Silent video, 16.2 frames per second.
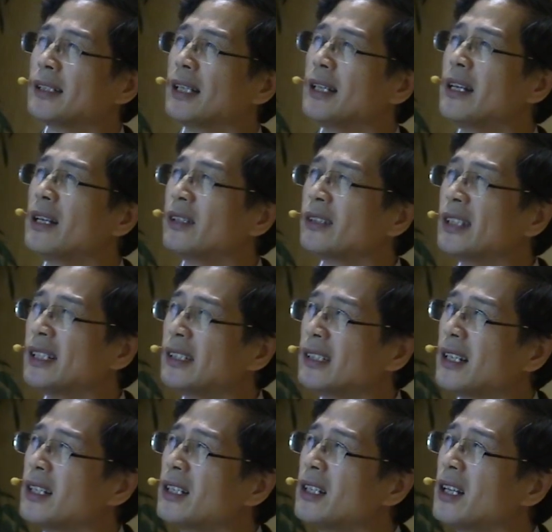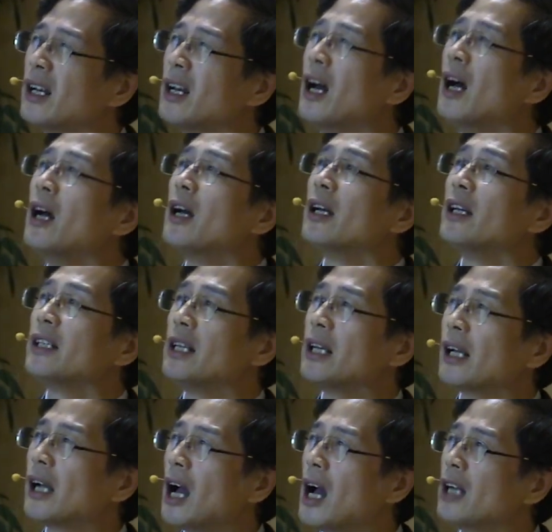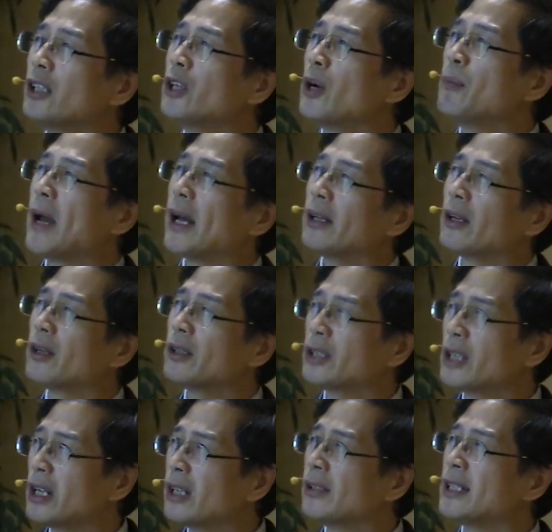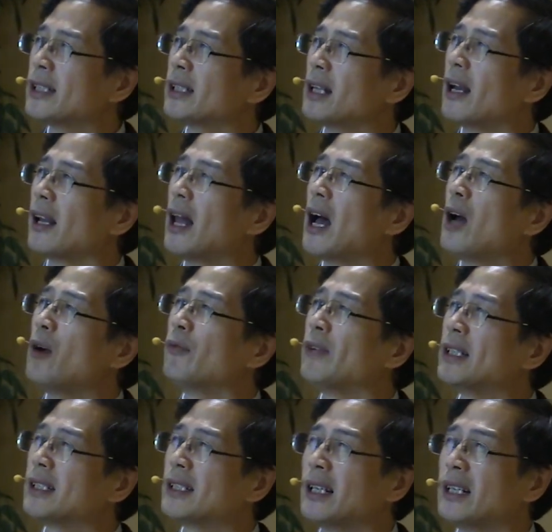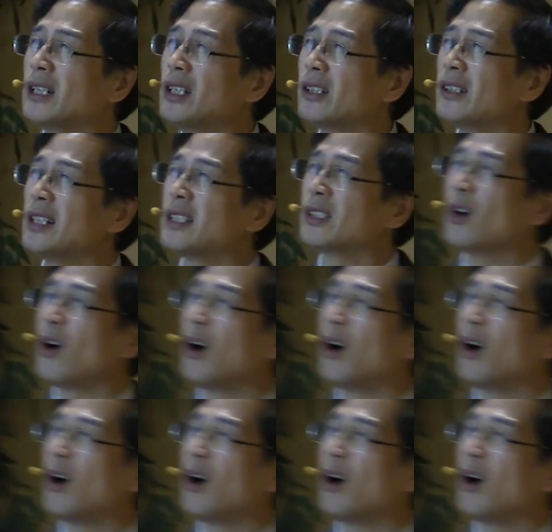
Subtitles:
the cylinder system in culture media decreased along with the increase